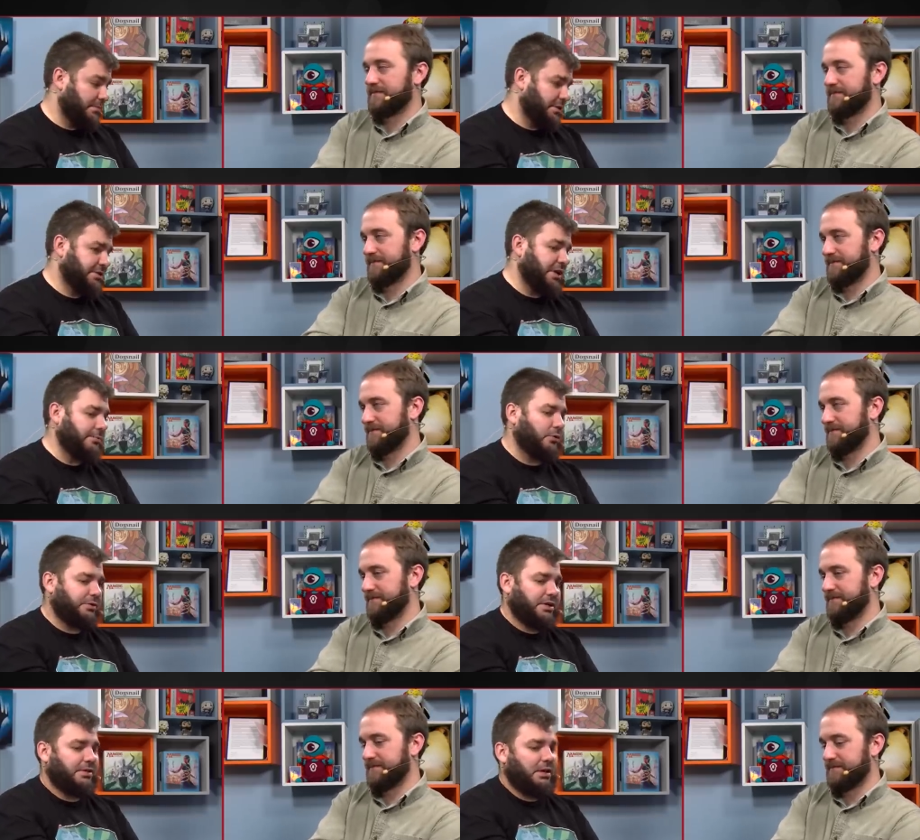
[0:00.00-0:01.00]
Speaker 1: the
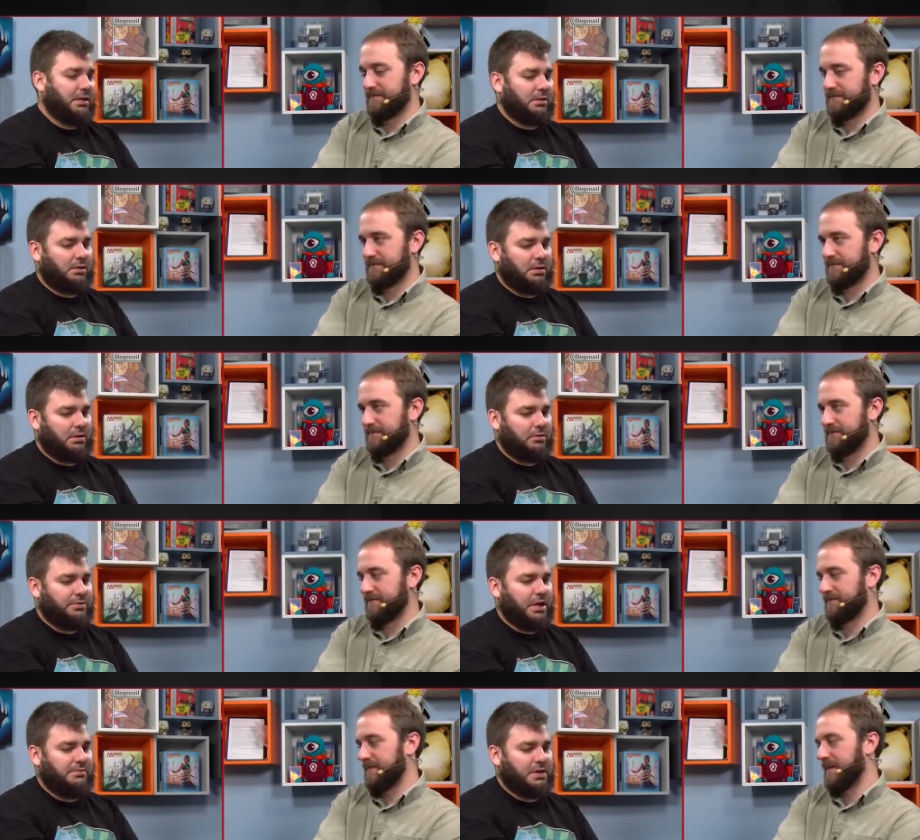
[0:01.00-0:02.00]
sideboards, I think those
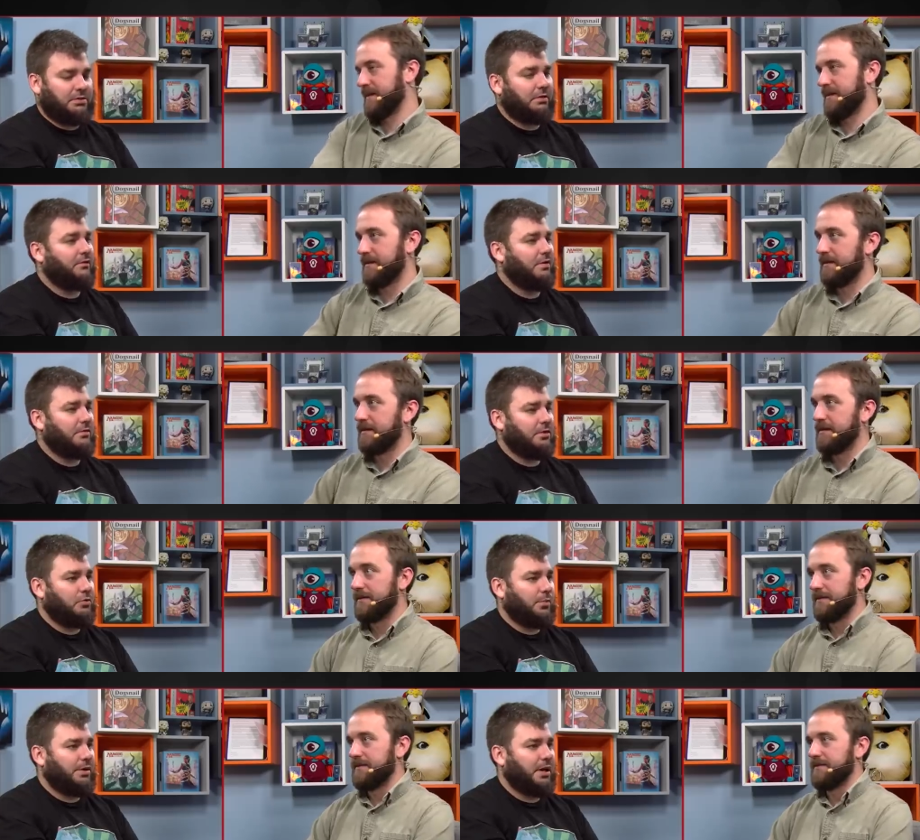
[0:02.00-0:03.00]
games actually favor
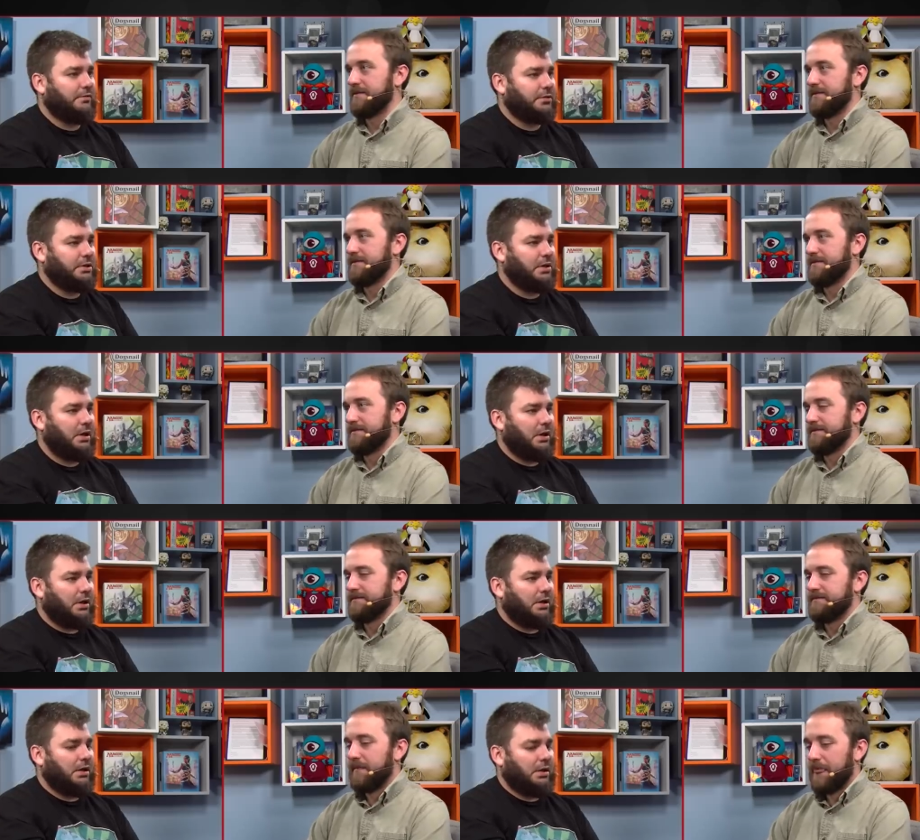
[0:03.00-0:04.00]
you pretty heavily.
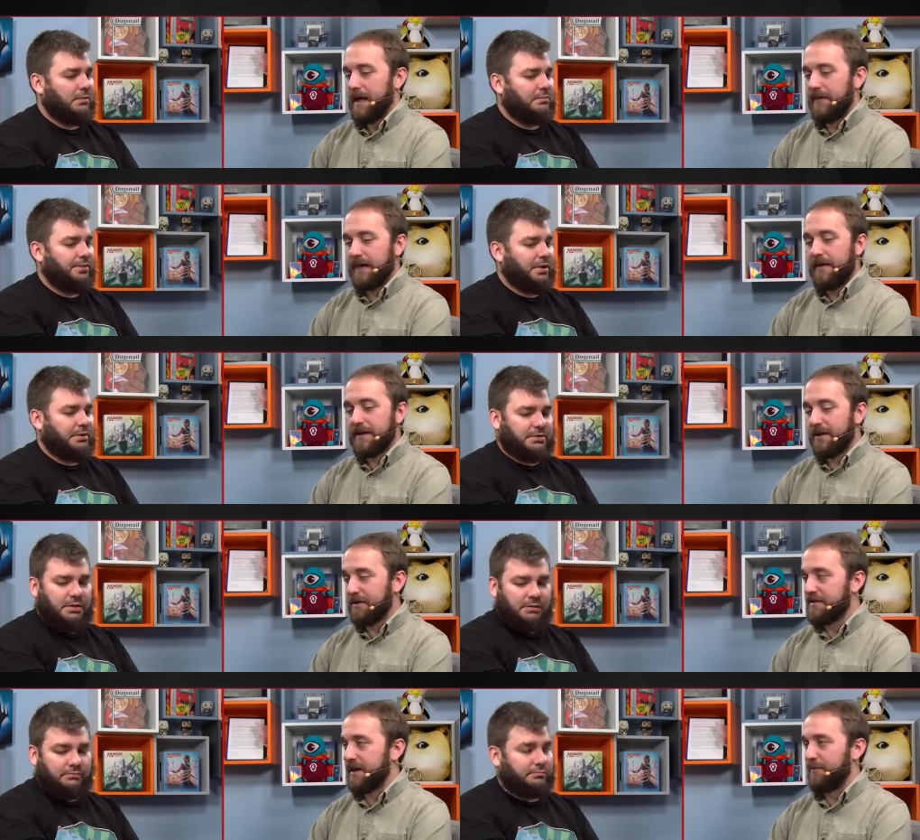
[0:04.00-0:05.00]
Um, I've got a
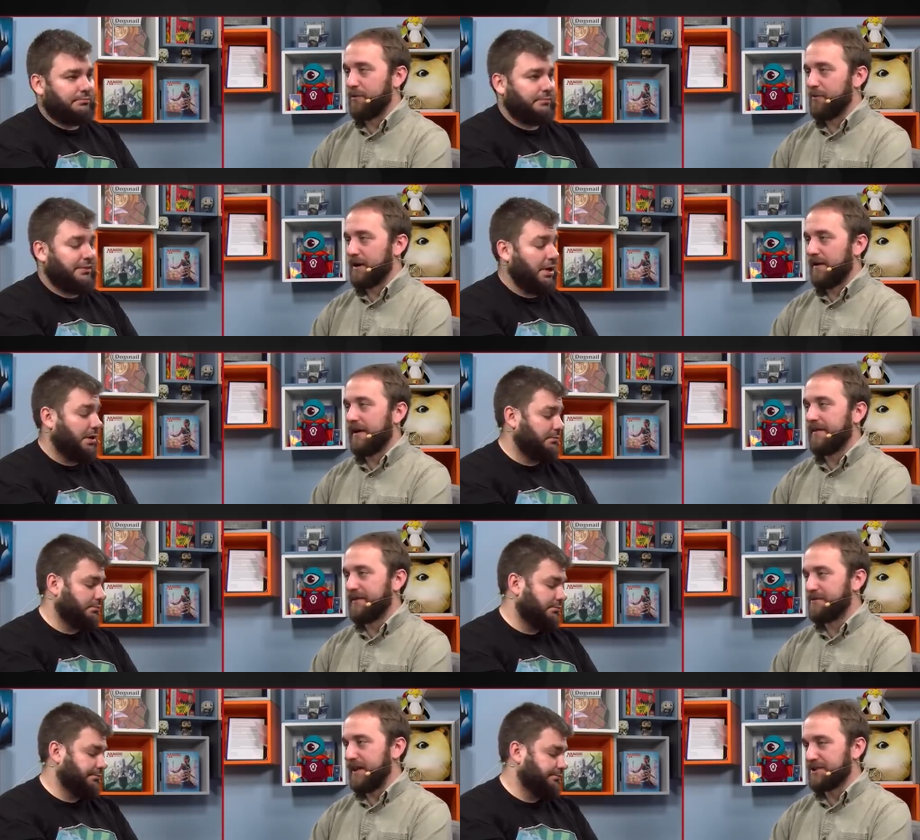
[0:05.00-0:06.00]
good sideboard. We've got yeah. a lot
Speaker 2: of
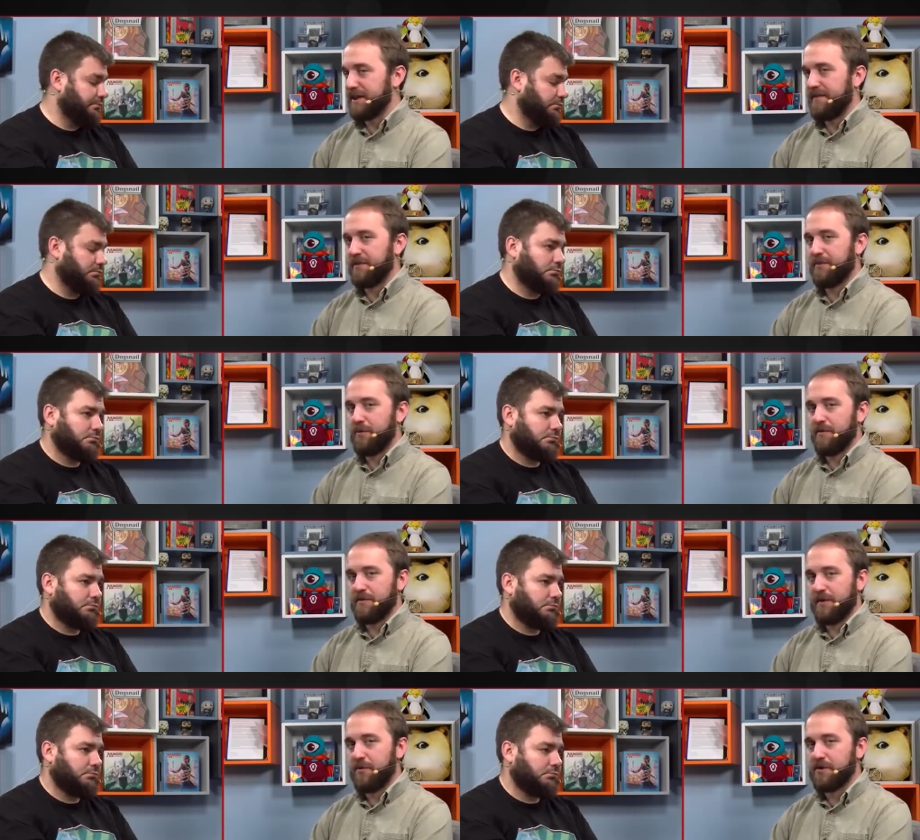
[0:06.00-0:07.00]
interaction after the board,
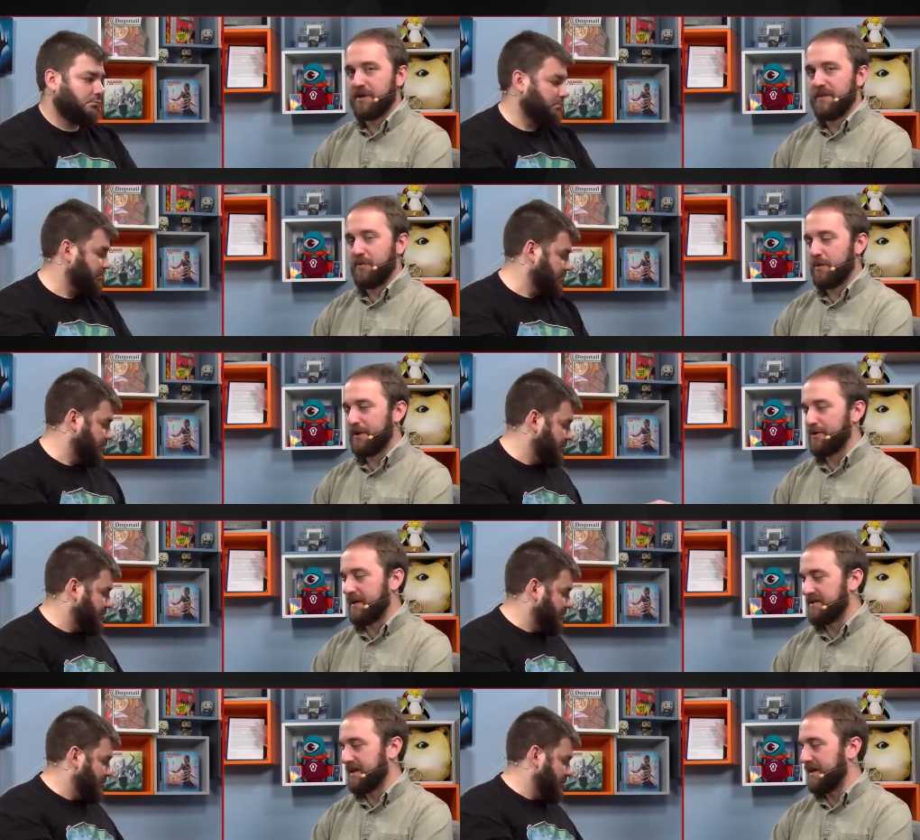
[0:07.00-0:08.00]
so those are going to be more
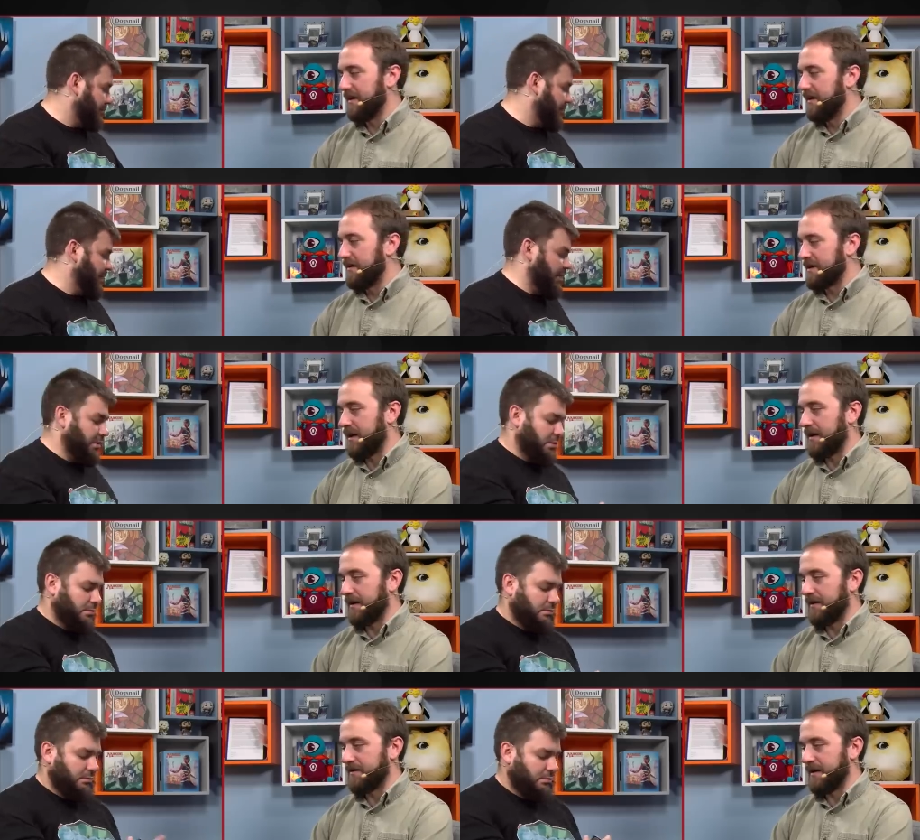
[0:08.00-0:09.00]
interesting. Yeah, Todd
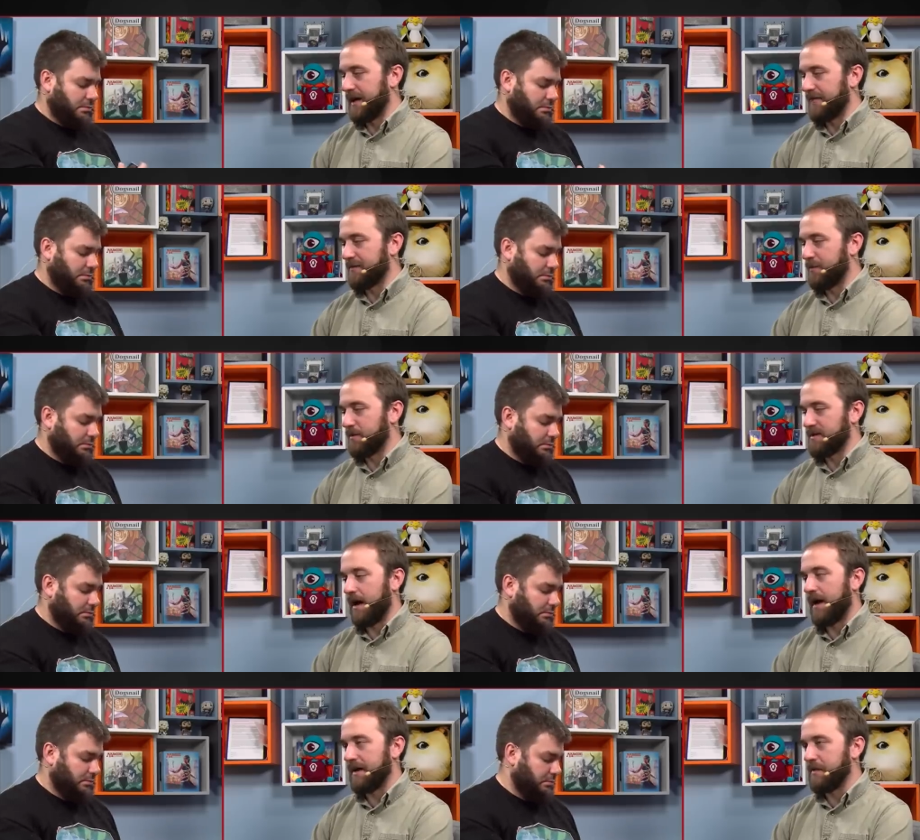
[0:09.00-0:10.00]
but, is going to have some more
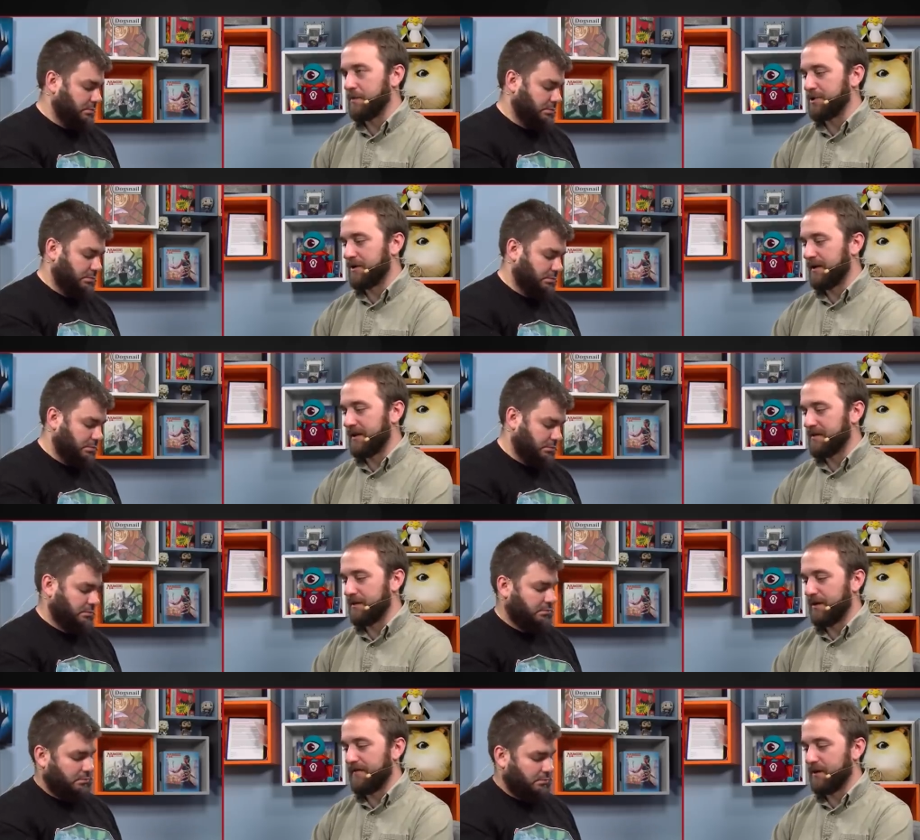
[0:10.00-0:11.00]
size, which are good against the
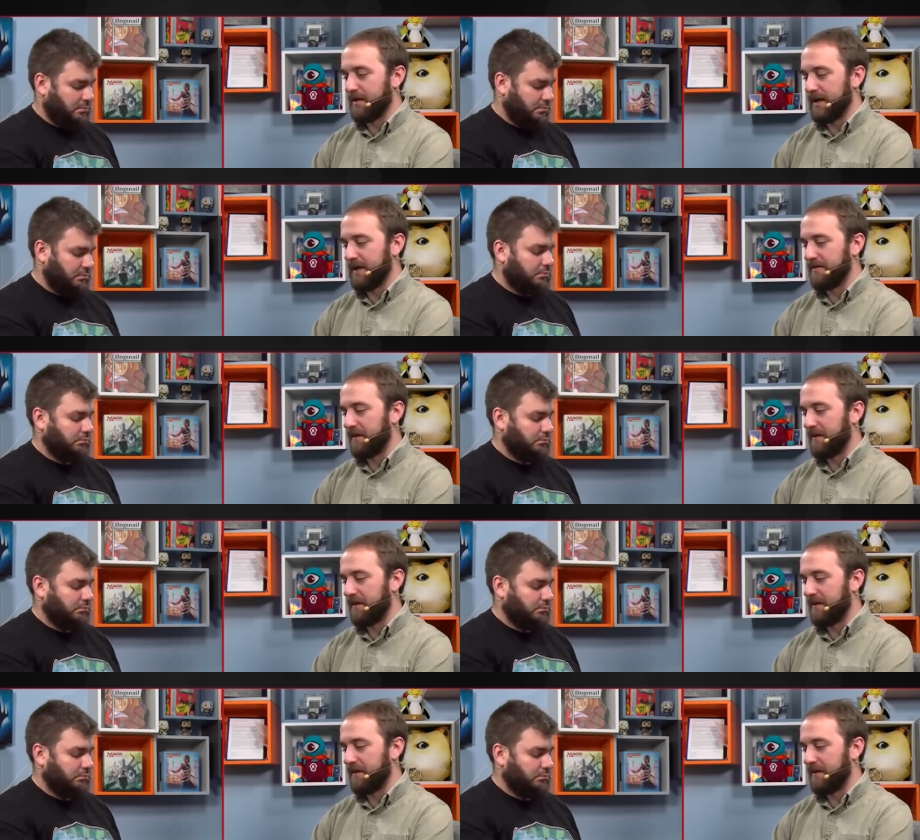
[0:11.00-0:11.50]
graveyard hate, the